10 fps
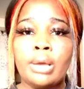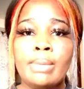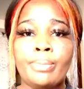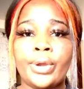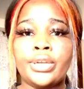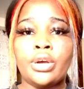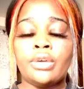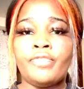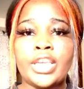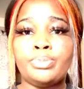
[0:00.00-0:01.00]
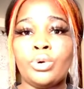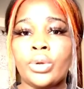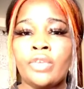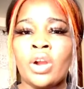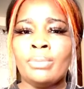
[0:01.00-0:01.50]
I brand on Facebook
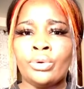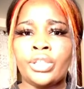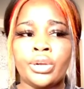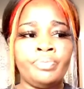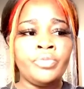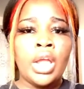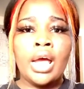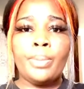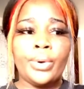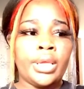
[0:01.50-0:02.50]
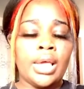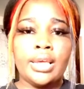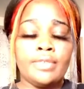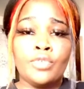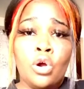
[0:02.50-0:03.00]
whenever I'm on there. I
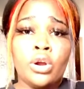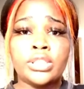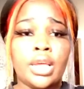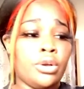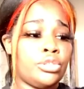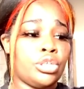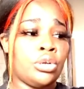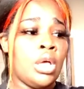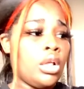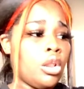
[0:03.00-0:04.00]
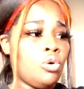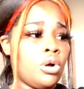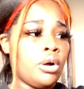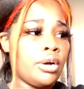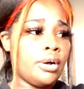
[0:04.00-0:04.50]
have cards. I go to
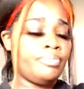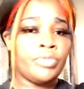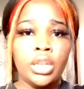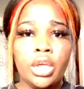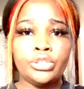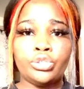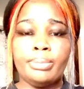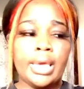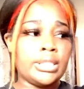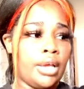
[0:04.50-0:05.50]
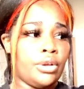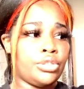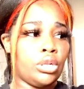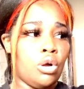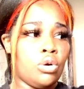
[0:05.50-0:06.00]
local laundromats. I go
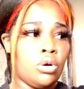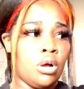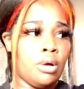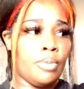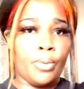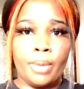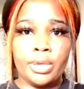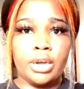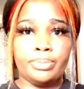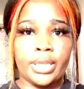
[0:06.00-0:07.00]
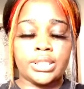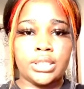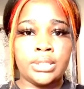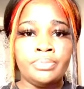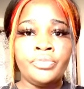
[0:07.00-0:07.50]
to local apartment complexes.
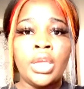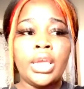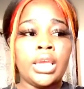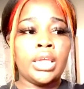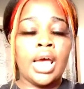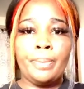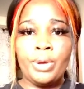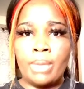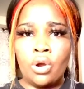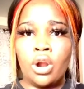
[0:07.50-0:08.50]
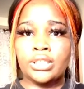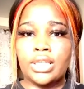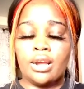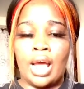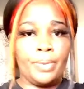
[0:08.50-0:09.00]
And I put my cards
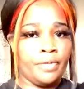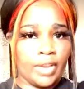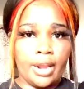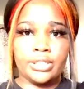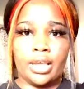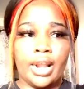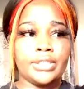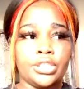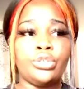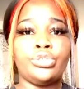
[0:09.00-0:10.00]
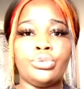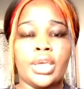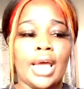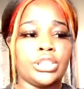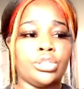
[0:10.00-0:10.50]
out. I put flyers out. I still do that.
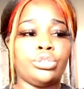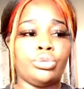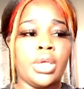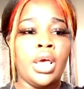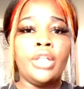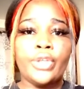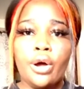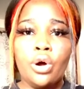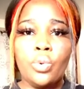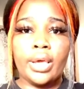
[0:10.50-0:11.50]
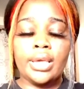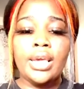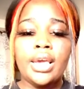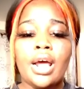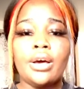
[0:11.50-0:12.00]
I still do it the old way.
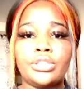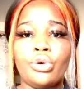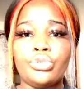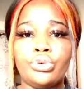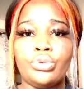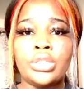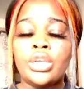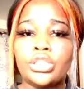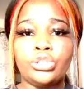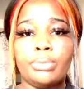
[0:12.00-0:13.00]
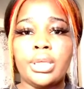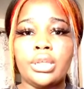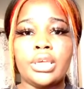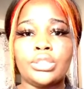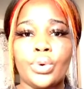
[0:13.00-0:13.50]
And I also use social media
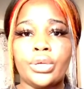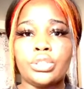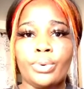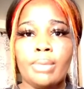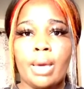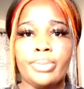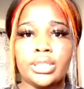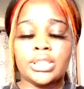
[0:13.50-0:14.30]
as well to brand my business.